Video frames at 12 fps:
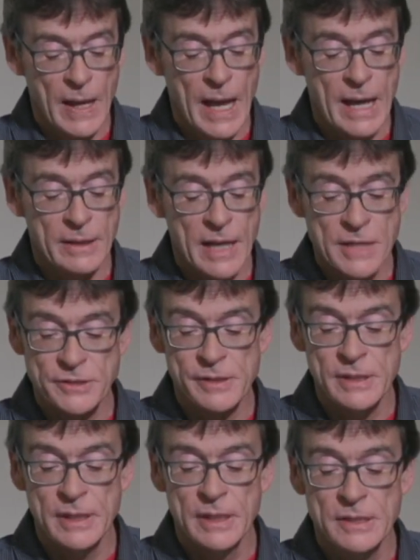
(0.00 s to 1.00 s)
And
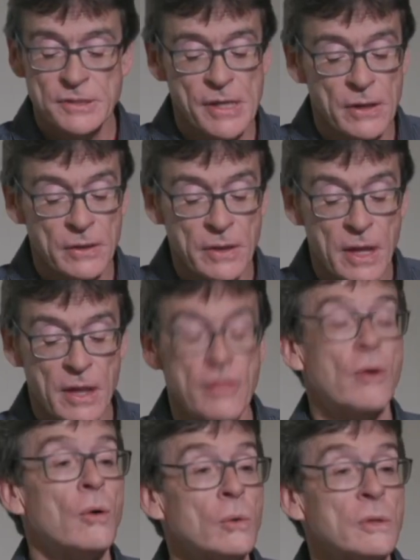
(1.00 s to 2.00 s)
lastly, tell
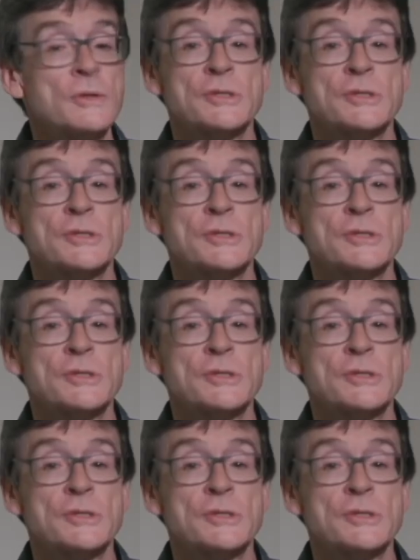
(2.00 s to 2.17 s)
the whole